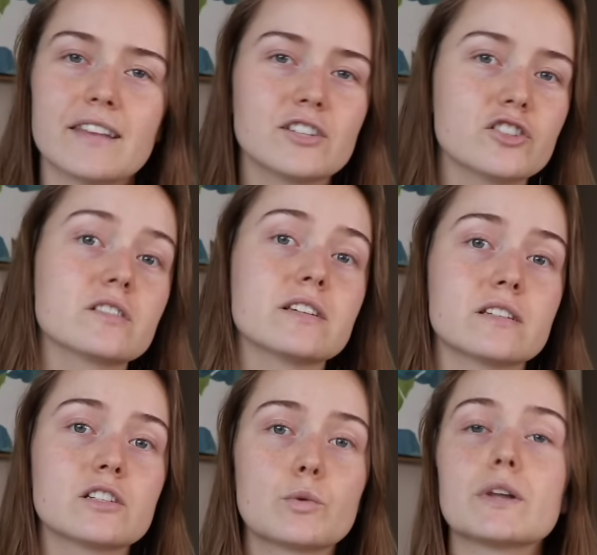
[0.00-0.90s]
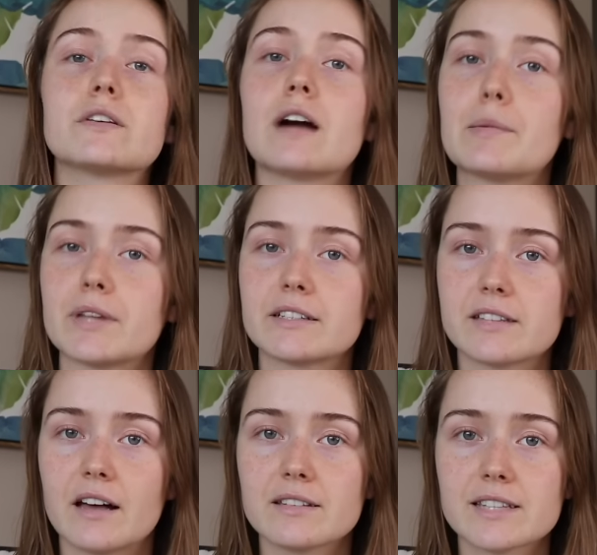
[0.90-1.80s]
just listen to what their upline
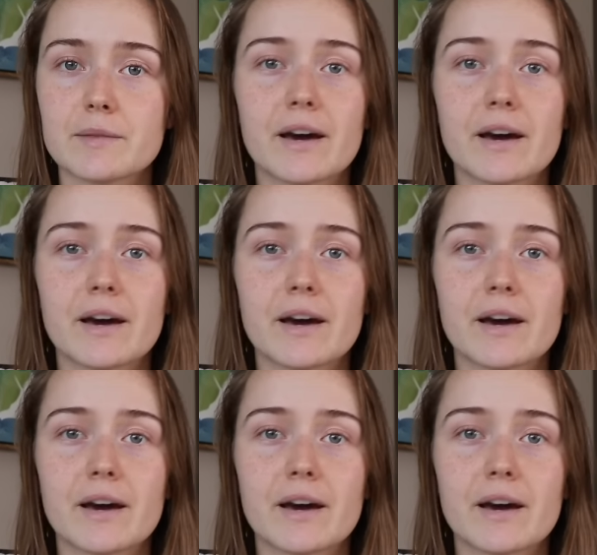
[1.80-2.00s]
tells them,